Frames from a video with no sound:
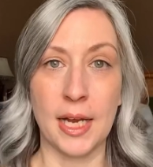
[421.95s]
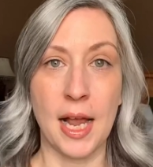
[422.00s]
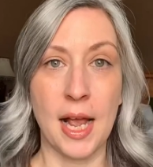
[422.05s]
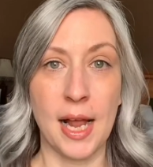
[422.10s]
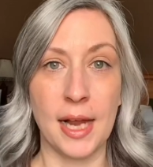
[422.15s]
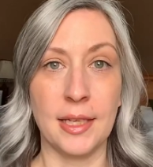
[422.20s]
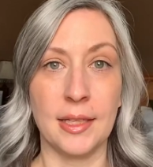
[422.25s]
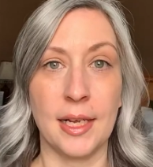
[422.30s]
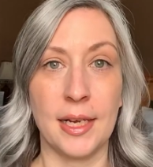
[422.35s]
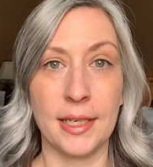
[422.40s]

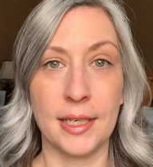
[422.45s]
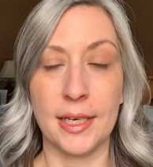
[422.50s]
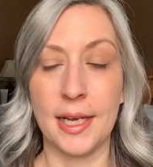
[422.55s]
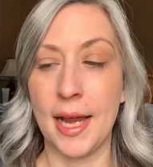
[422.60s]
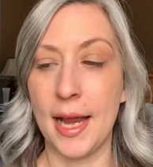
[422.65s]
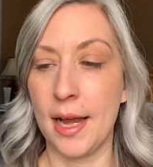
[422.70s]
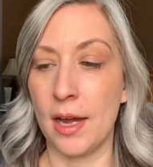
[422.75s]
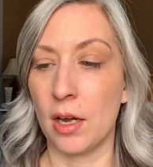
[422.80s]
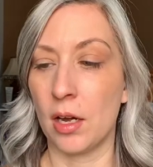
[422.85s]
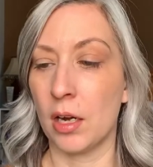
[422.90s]
highlighted
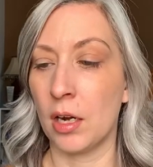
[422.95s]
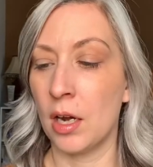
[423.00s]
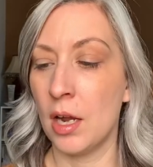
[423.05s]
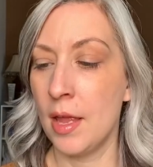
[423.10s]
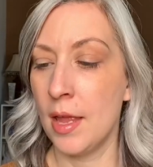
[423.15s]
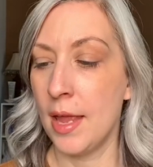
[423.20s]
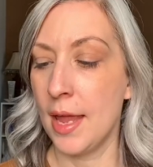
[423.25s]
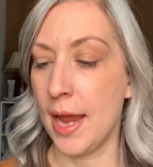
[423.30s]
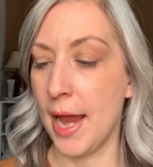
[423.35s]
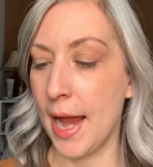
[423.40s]
hair
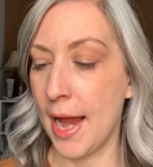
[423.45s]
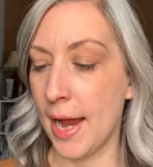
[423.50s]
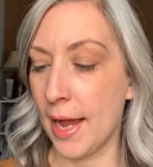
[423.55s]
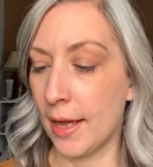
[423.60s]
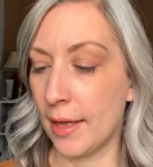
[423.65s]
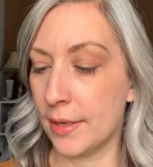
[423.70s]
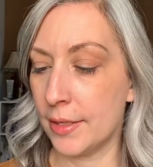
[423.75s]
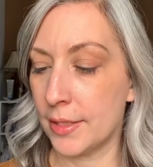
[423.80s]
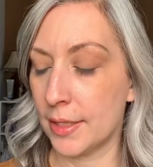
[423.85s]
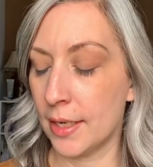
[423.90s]

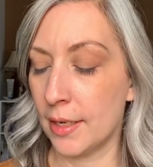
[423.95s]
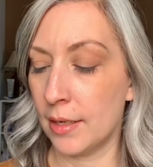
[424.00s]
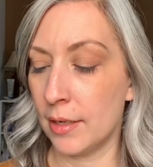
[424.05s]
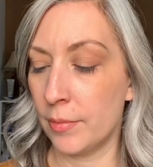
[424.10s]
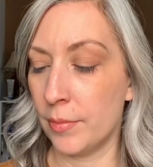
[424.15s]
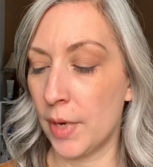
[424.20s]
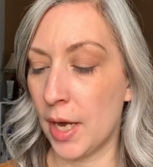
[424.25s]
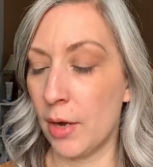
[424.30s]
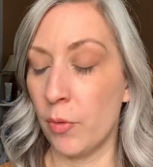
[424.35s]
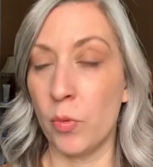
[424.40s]
and
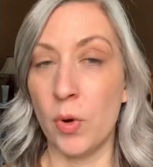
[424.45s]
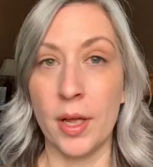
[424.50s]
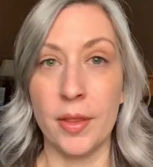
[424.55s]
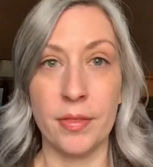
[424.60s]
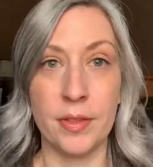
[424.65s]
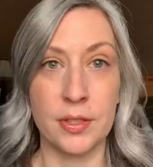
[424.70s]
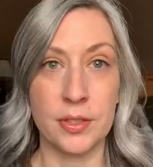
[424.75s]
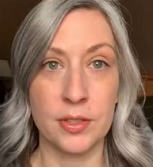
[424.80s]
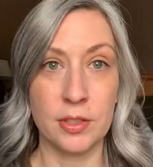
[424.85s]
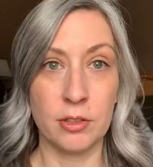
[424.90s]
um, I want
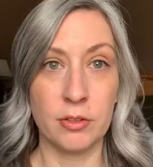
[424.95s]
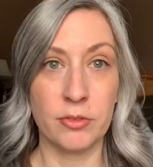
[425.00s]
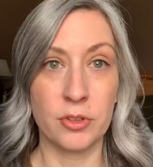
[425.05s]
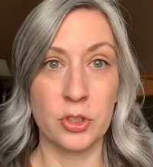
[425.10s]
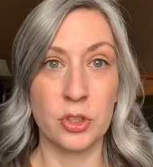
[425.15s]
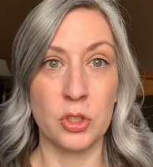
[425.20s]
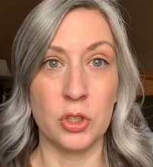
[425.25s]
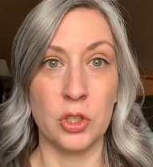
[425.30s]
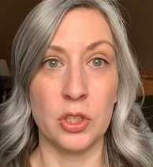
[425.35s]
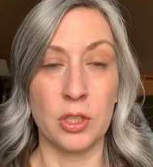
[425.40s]
the silver
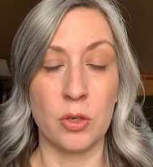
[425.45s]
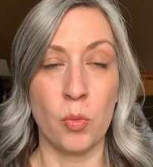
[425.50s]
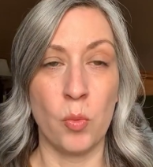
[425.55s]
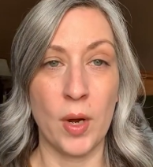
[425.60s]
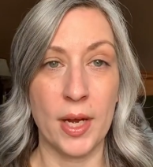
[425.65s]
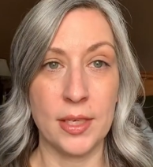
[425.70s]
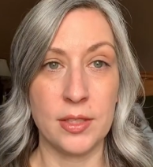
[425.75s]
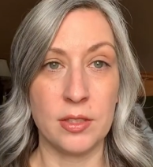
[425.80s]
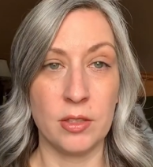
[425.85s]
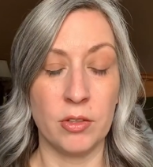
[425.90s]
to look
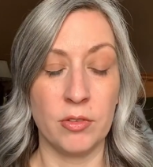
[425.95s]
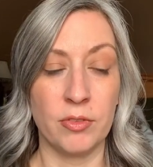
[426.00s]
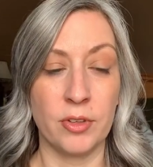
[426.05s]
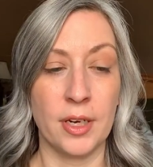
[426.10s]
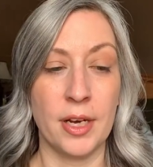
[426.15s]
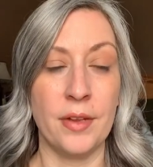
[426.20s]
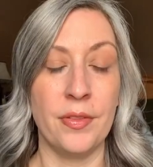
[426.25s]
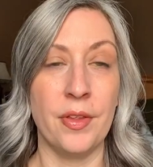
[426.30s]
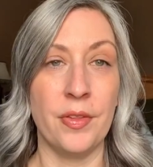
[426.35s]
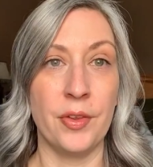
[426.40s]
way silver
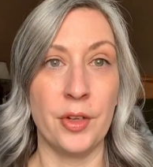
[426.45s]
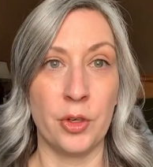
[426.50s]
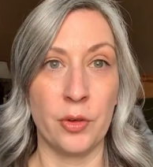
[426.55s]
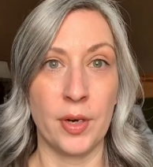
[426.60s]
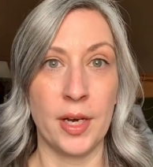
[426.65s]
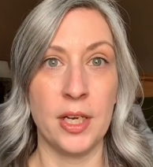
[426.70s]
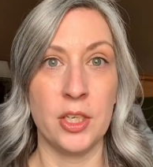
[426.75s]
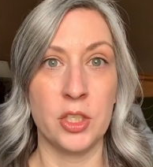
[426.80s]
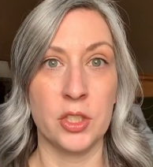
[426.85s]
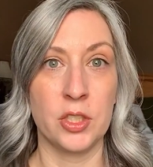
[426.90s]
and then the
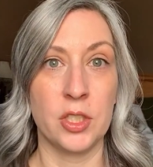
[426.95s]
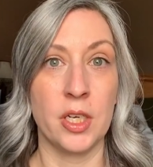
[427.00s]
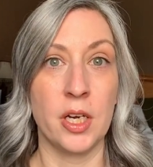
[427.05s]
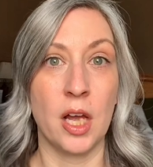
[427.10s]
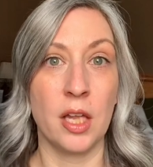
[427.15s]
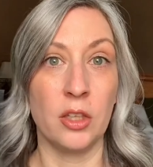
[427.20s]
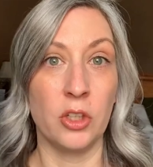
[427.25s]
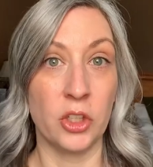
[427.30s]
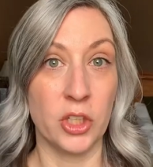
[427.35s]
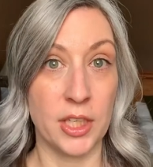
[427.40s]
gray just to
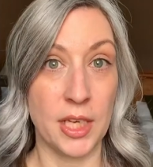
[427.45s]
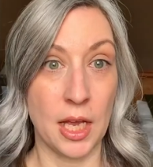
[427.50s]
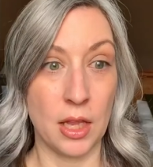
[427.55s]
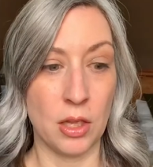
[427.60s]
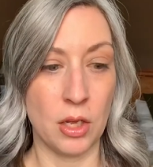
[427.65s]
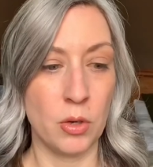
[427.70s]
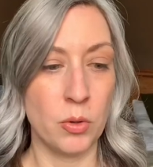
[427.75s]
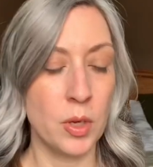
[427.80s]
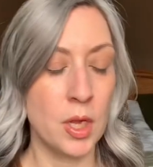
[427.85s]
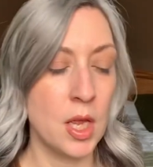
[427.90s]
not look yellow.
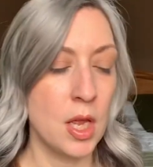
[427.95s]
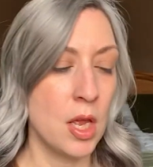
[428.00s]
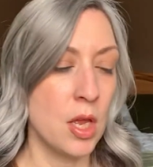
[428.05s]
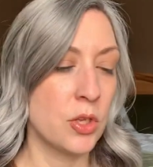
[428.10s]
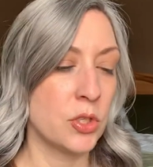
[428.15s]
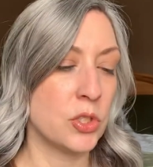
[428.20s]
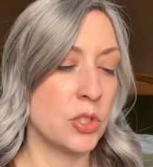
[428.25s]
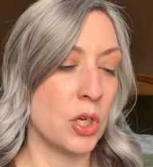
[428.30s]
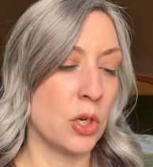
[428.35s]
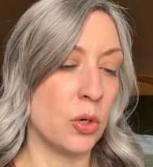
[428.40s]

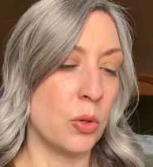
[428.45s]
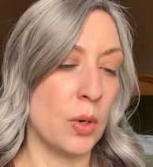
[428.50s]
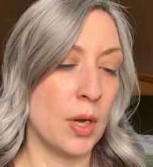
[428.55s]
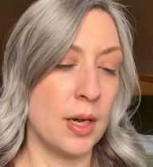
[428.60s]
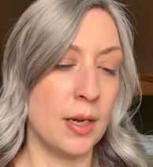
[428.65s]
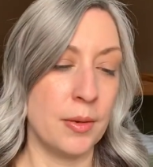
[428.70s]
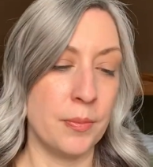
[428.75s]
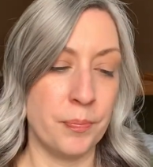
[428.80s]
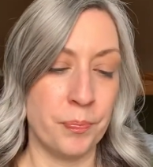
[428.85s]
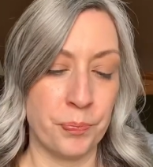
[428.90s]
So,
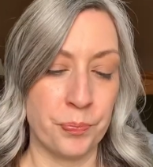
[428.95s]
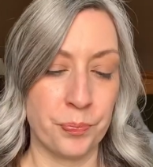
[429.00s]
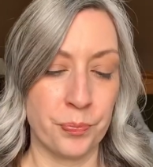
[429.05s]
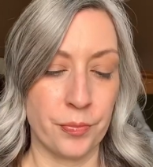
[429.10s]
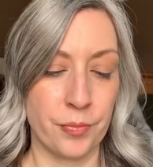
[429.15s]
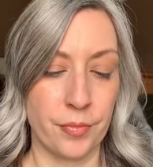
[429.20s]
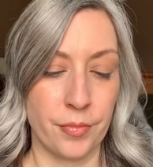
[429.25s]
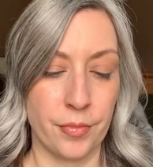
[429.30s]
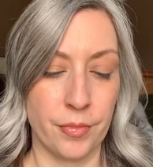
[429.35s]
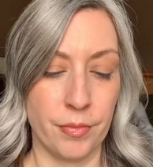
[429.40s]
um,
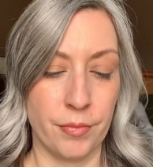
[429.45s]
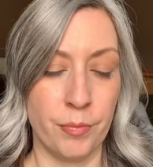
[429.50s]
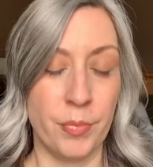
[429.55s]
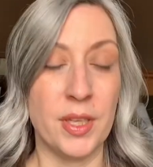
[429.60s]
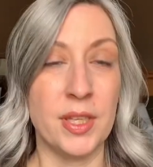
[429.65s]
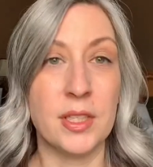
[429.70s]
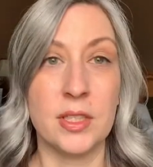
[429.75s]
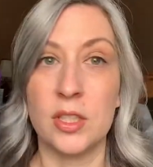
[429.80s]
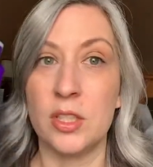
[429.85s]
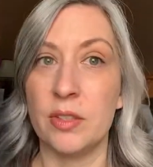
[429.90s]
but
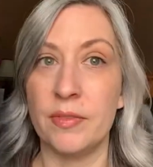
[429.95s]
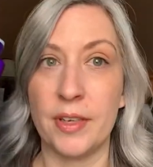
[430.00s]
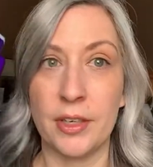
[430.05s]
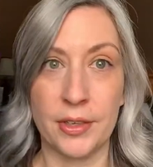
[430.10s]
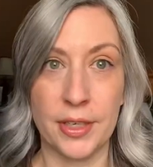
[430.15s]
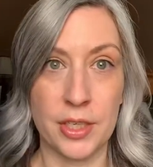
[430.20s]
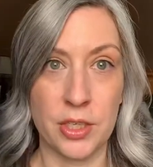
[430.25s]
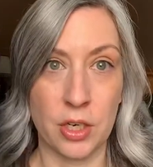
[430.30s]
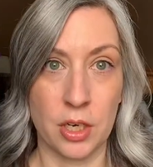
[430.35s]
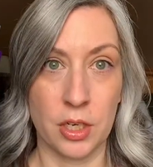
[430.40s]
this is
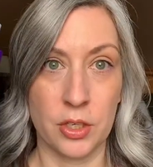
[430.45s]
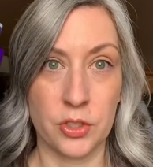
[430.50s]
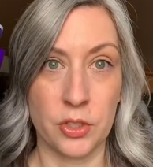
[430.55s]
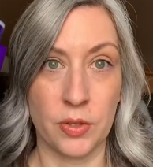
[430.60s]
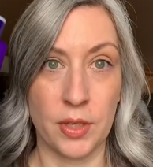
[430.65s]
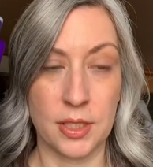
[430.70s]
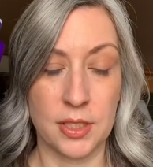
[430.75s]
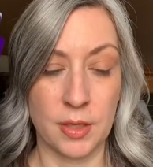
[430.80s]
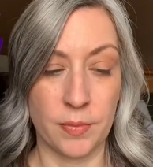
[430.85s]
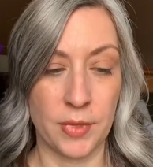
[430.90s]
very dark, so
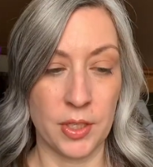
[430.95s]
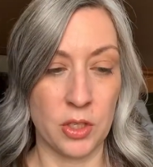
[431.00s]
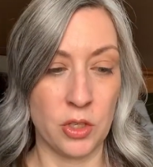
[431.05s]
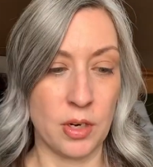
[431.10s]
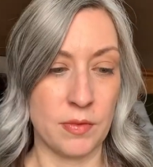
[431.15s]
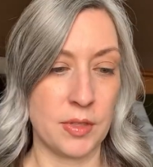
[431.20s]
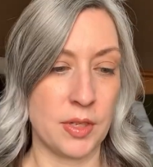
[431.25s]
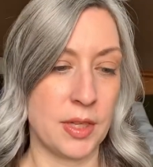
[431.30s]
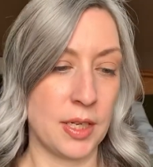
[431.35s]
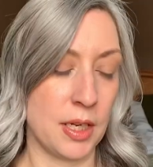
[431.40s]
that's something you
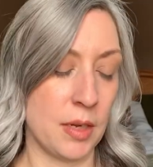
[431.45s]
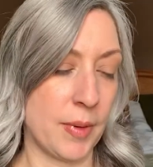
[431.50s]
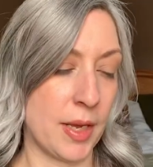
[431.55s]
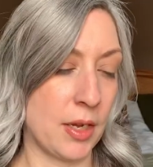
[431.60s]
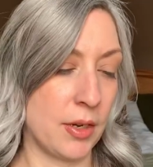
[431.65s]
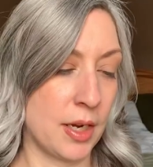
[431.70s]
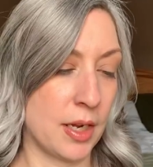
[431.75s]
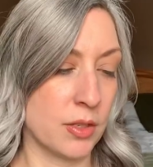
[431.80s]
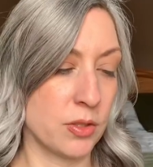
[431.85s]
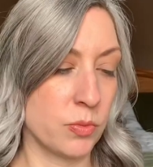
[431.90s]
have to think
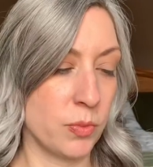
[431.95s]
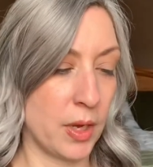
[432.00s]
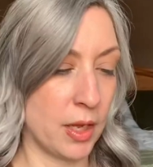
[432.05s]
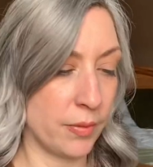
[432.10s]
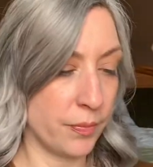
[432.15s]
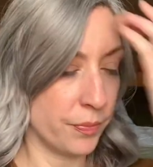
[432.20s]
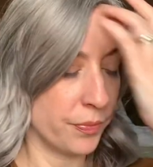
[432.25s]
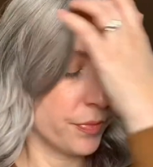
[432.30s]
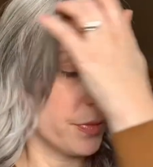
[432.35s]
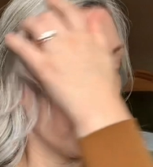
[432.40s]
about as well
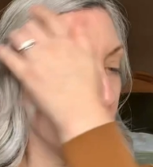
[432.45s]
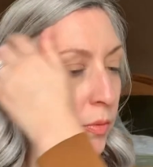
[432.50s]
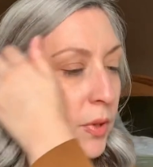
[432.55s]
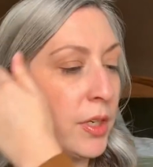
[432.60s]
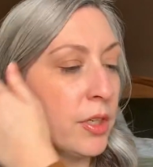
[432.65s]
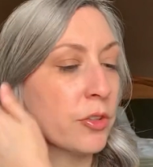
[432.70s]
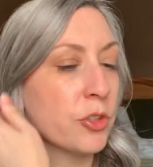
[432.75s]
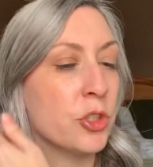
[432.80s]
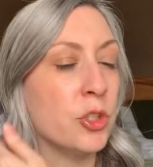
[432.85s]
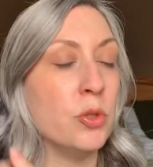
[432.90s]
when
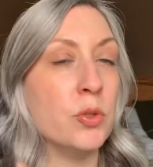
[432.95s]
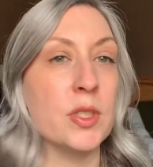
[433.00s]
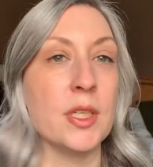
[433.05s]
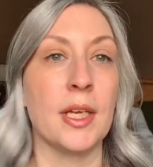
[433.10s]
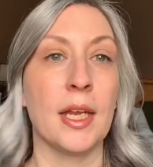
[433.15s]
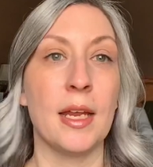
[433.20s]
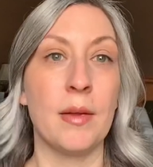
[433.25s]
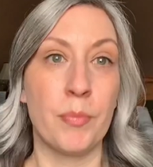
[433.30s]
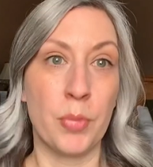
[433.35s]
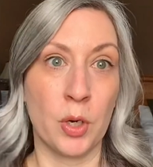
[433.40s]
you're choosing
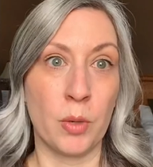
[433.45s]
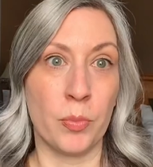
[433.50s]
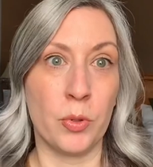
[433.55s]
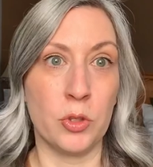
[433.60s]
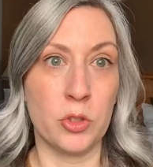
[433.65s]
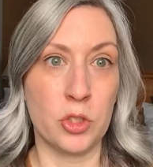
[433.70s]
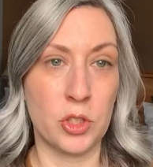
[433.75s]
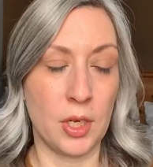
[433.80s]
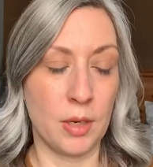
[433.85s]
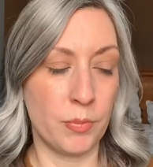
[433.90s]
a purple
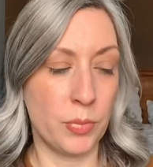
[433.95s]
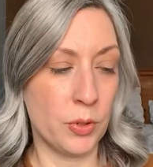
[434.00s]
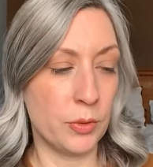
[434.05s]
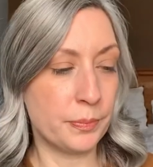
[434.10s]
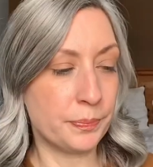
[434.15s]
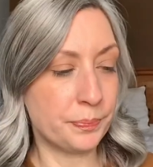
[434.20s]
shampoo.